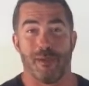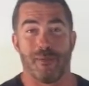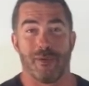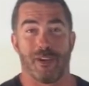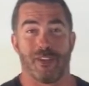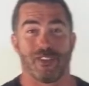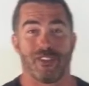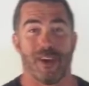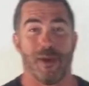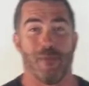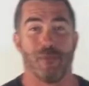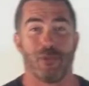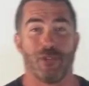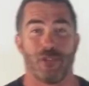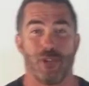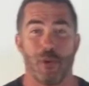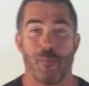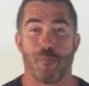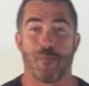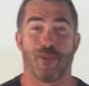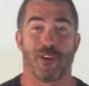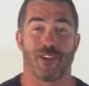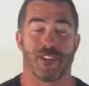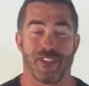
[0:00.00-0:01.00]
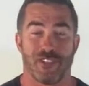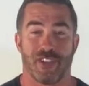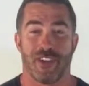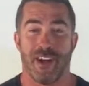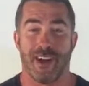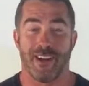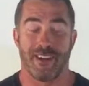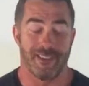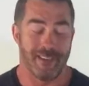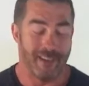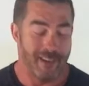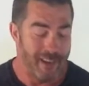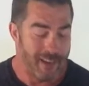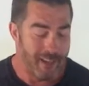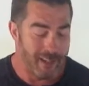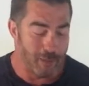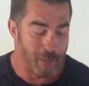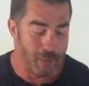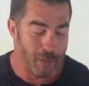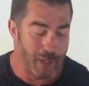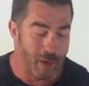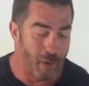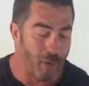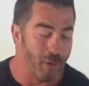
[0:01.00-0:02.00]
because I'm super excited to
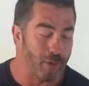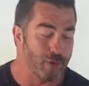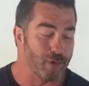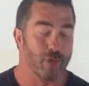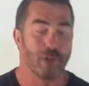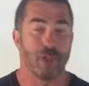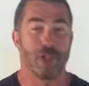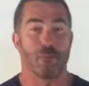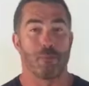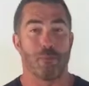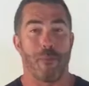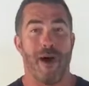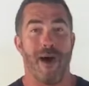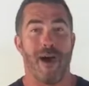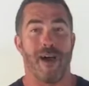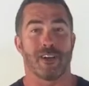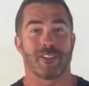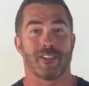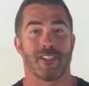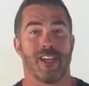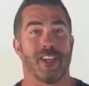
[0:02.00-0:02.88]
be going through this box